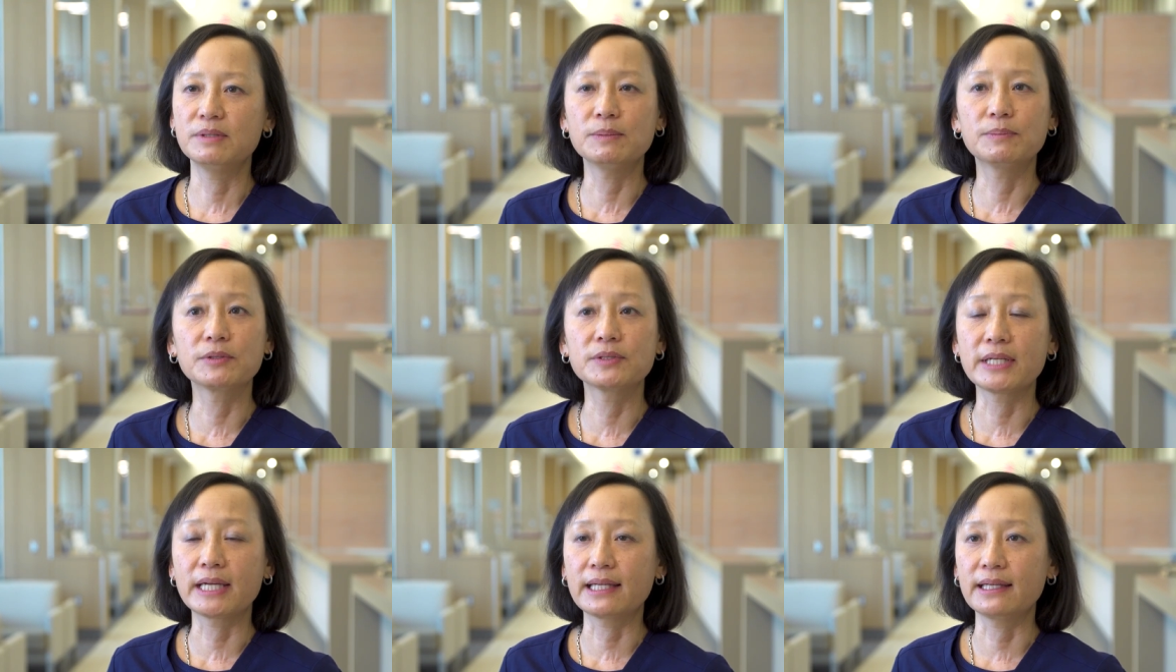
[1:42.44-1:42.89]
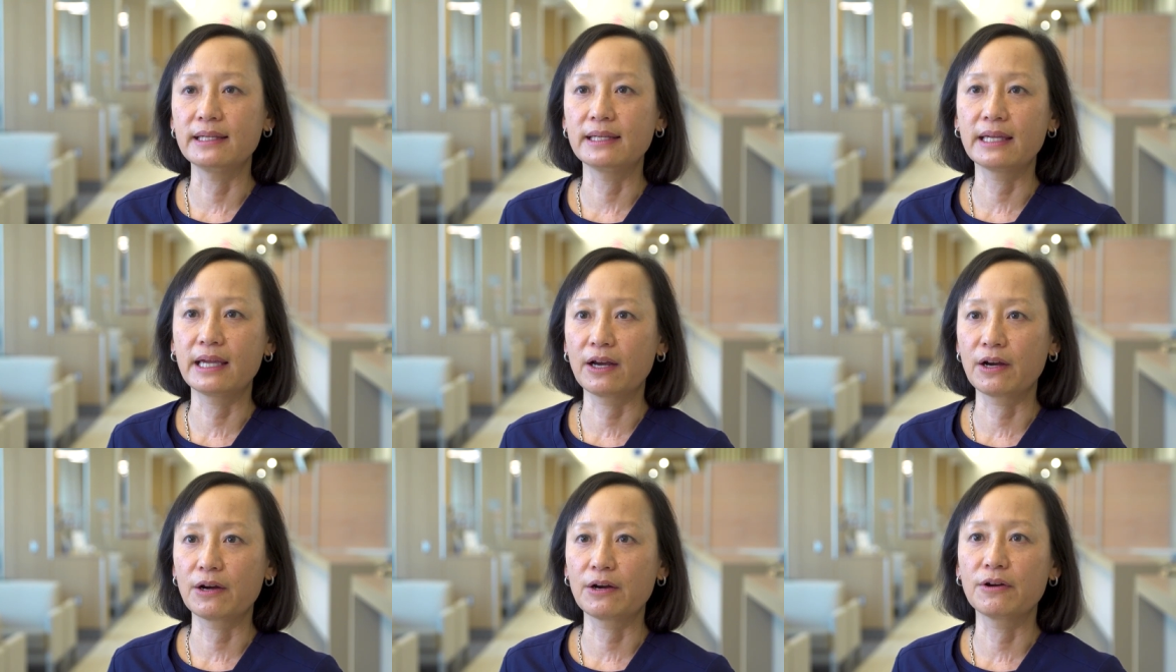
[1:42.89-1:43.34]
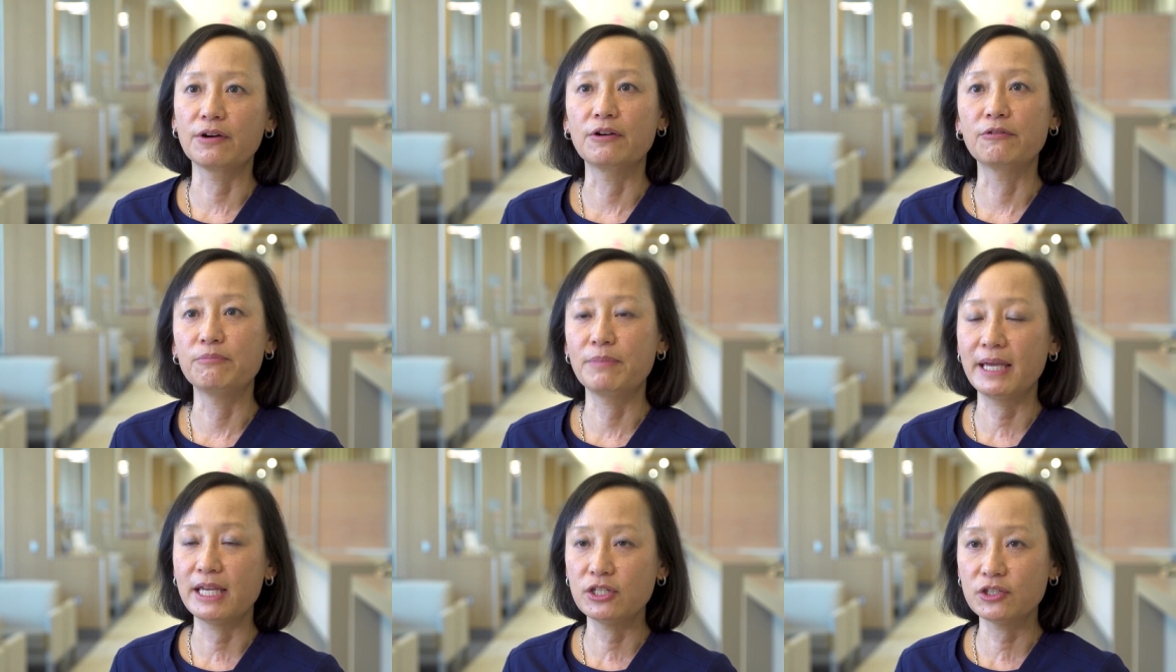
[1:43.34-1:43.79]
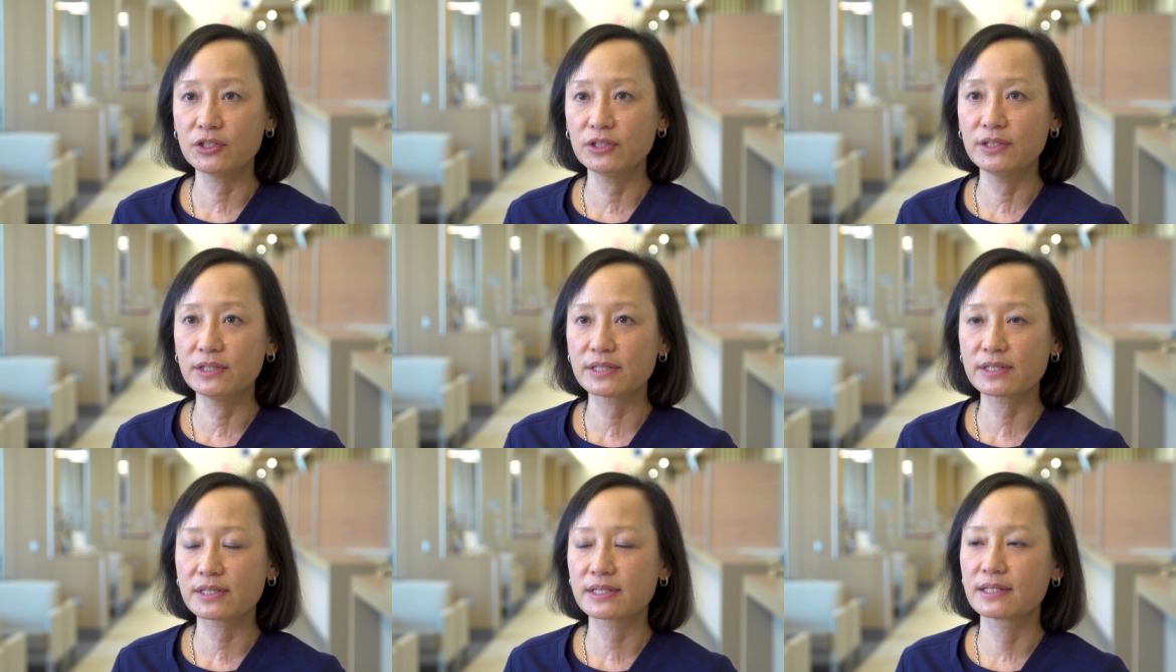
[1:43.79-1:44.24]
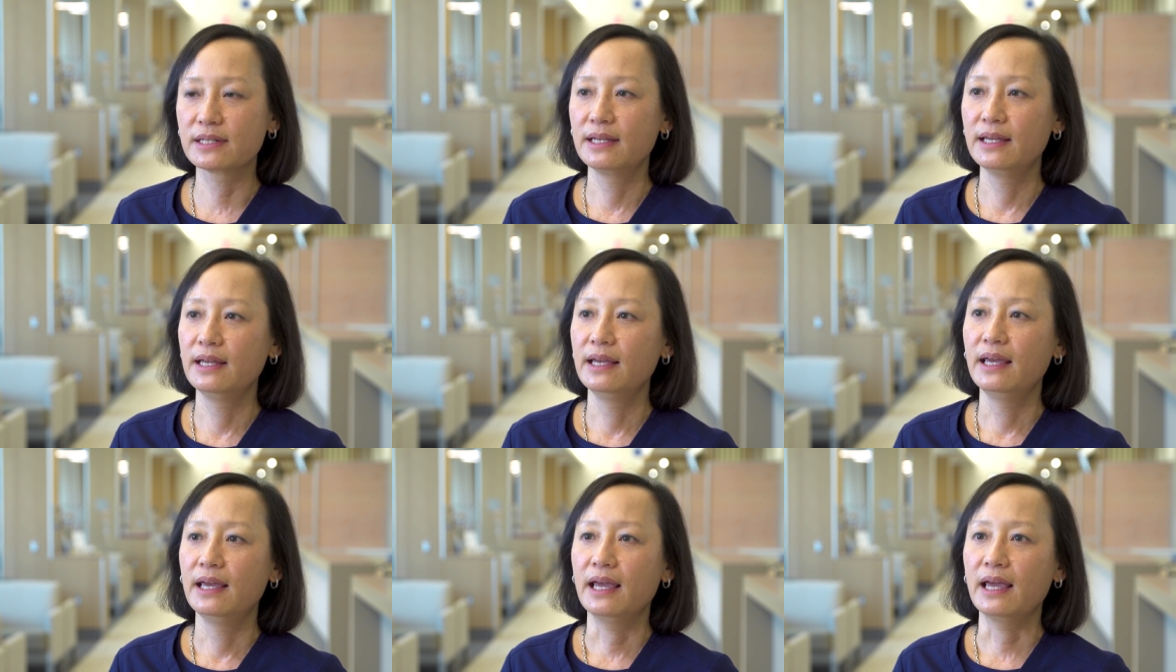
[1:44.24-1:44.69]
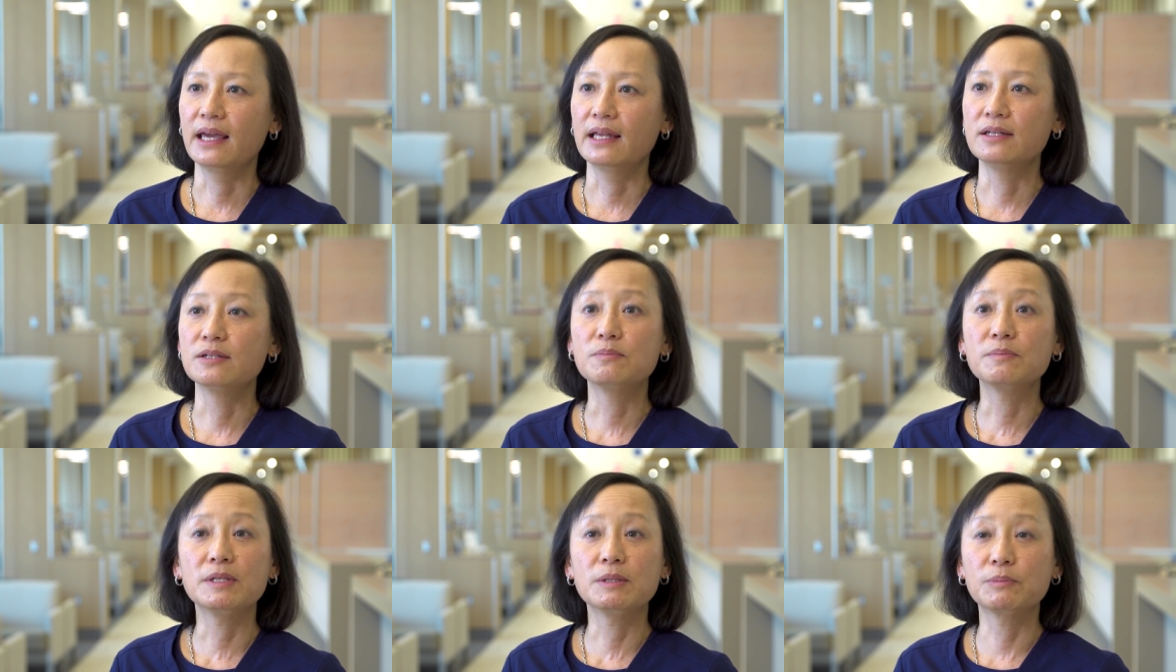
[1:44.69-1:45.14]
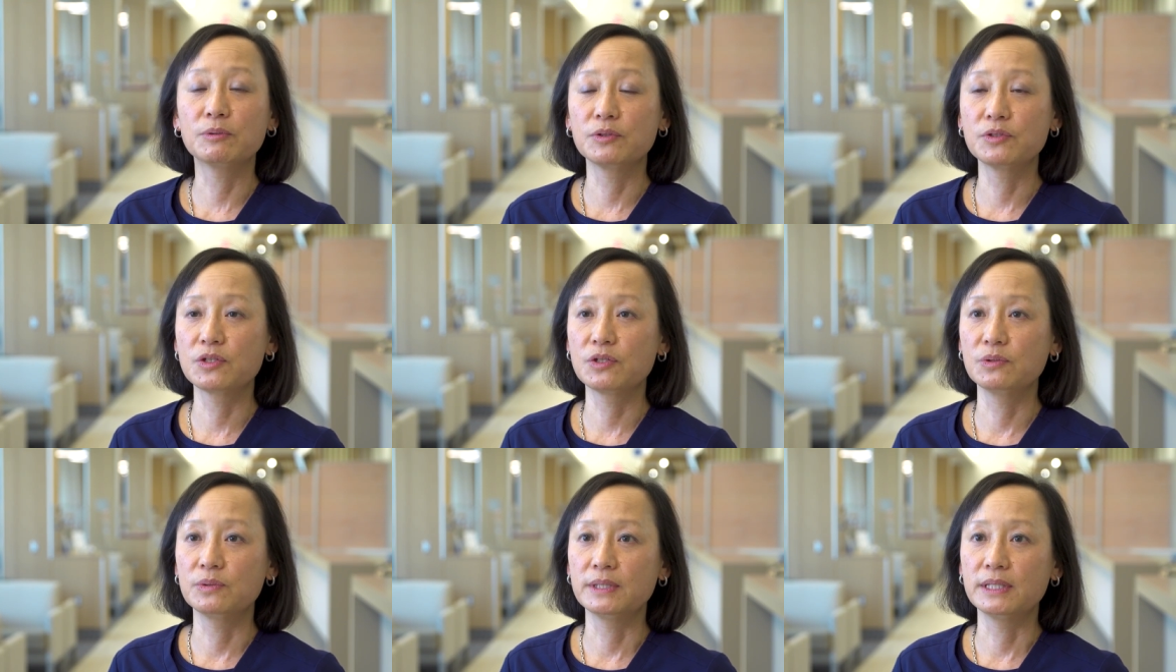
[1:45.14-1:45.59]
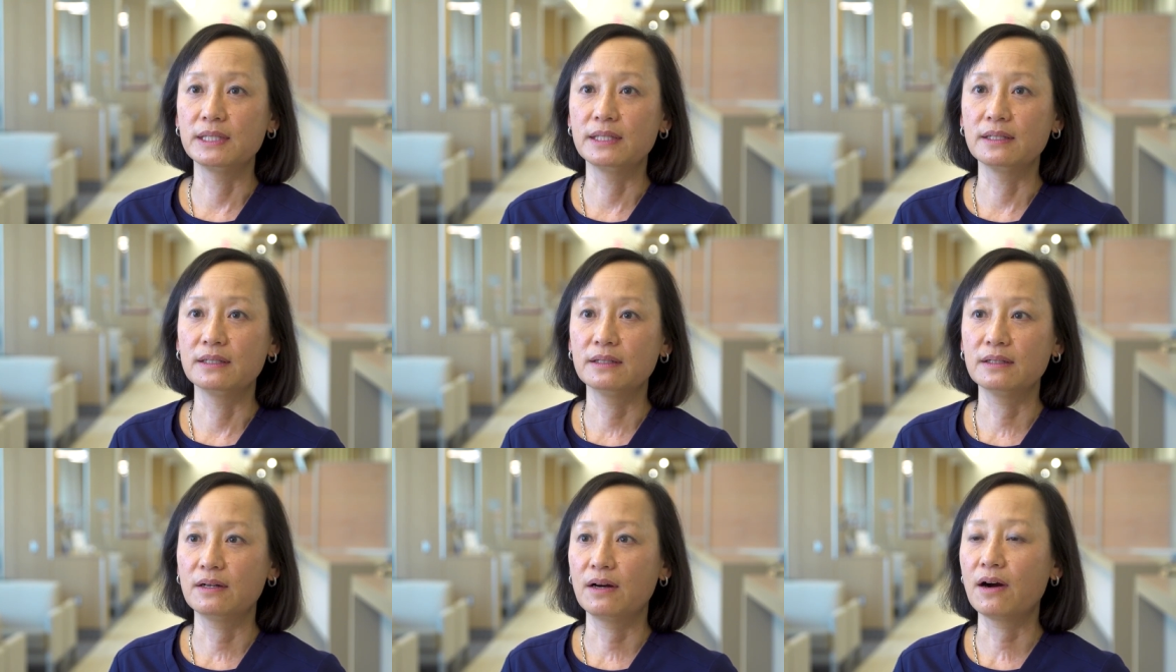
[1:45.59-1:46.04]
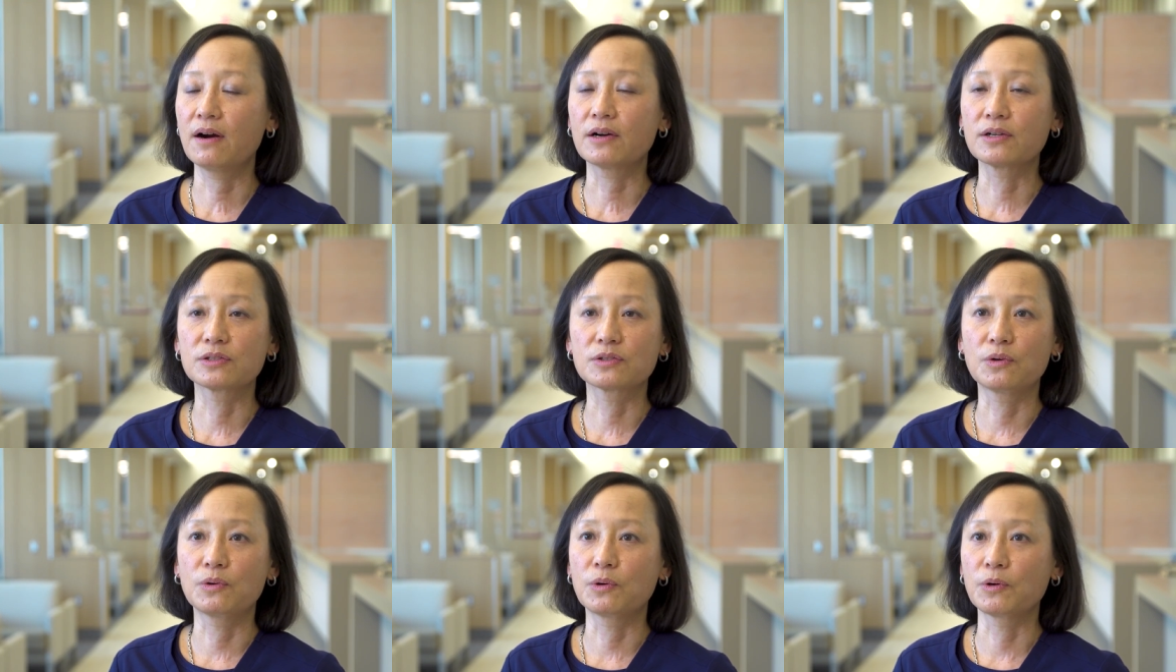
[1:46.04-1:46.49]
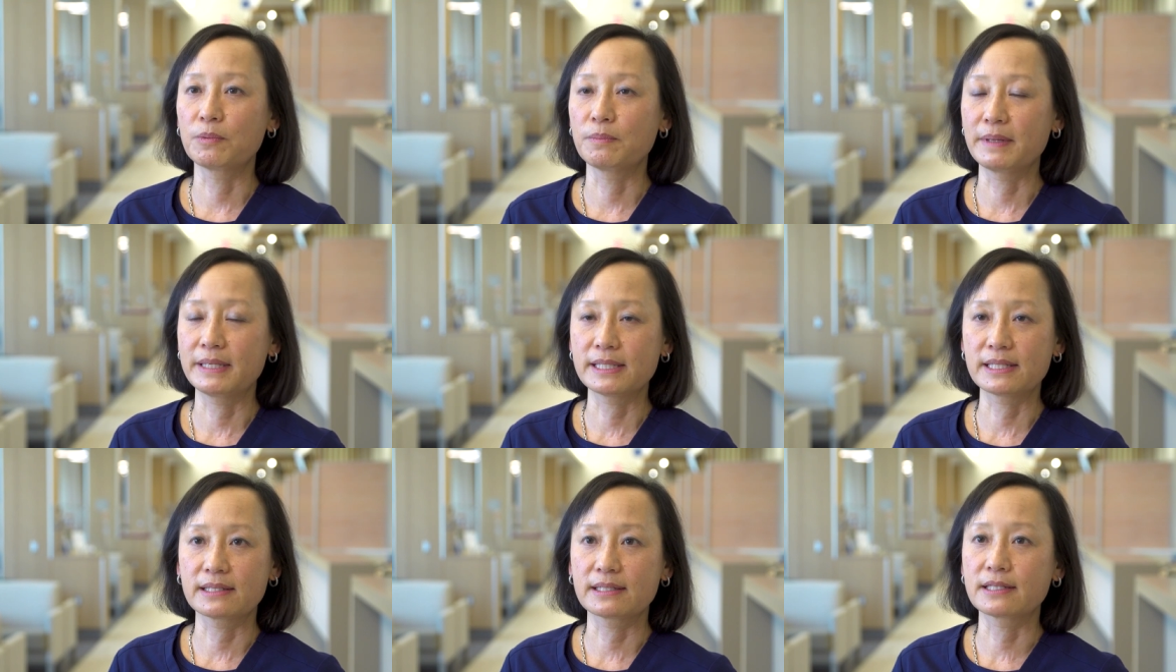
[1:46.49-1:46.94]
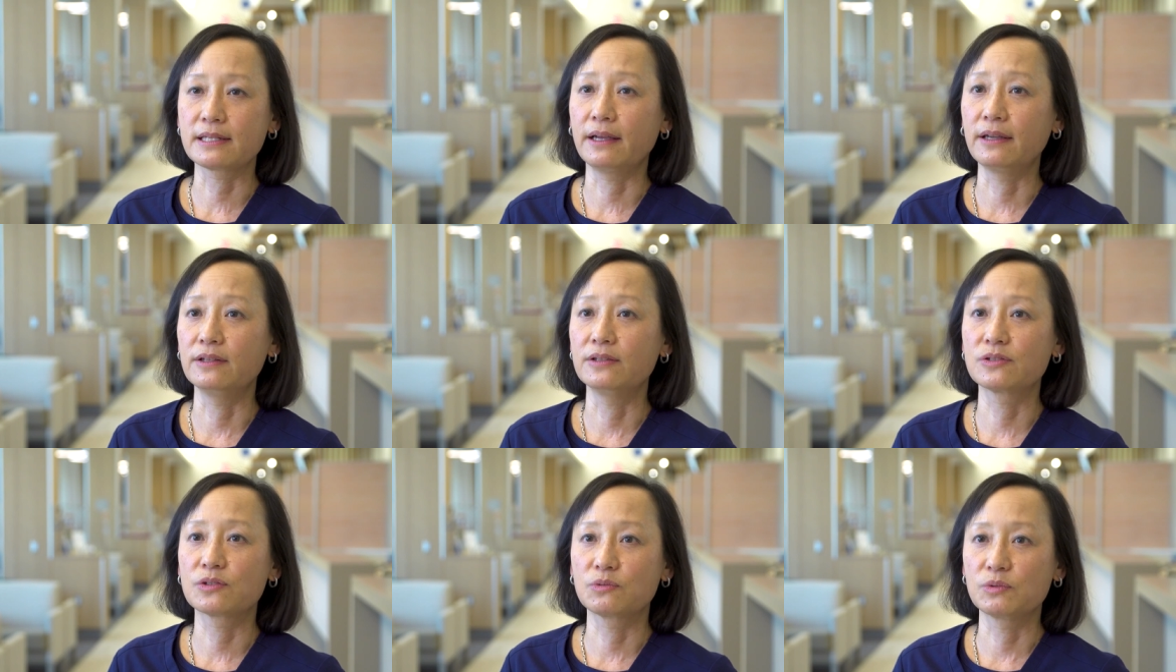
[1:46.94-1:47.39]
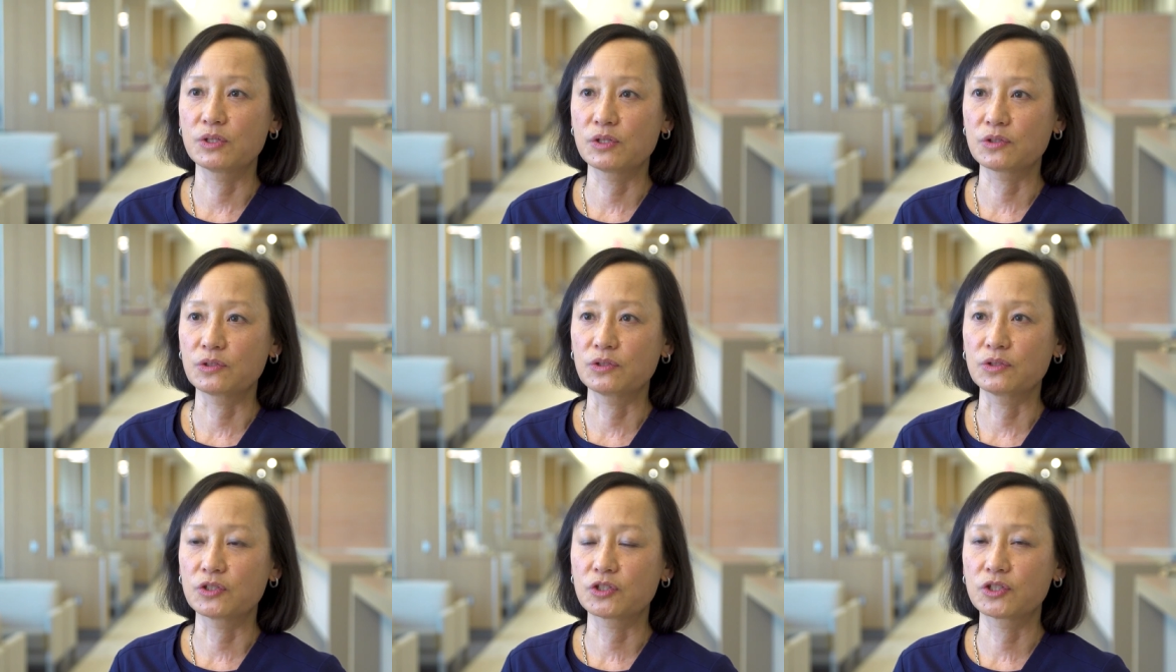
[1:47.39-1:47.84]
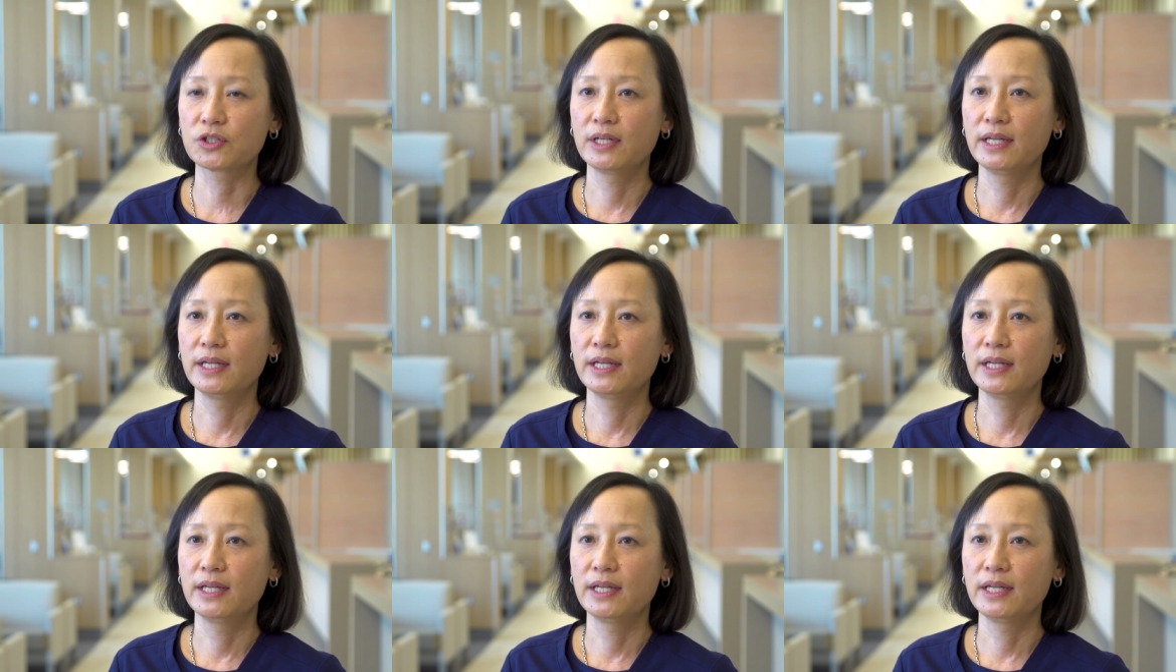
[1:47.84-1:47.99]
people taking care of patients and people doing hardcore basic science research.